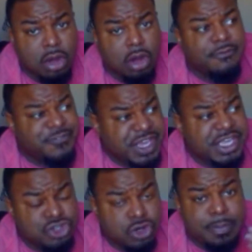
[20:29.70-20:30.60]

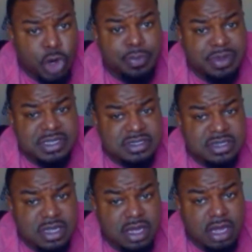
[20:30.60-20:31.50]
feed your purpose
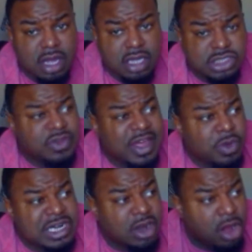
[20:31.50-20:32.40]
so that
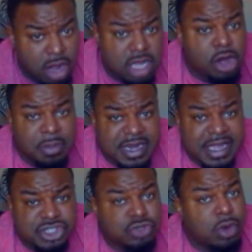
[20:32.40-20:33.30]
when it all
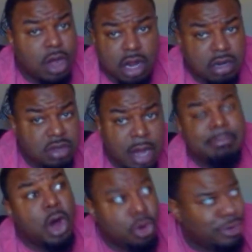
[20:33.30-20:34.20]
culminates, you are a
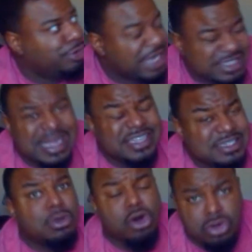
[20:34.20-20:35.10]
mogul. That's how these
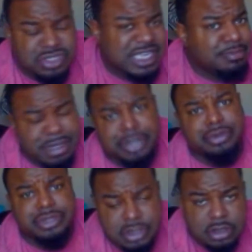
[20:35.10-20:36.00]
moguls get
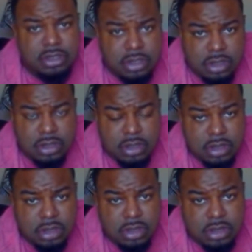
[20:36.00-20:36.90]
built.
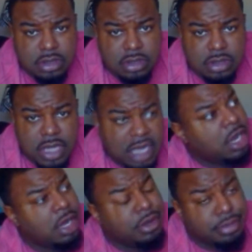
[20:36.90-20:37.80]

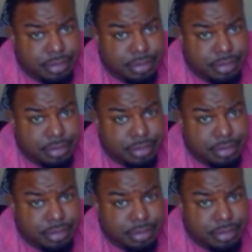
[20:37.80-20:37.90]
Hello.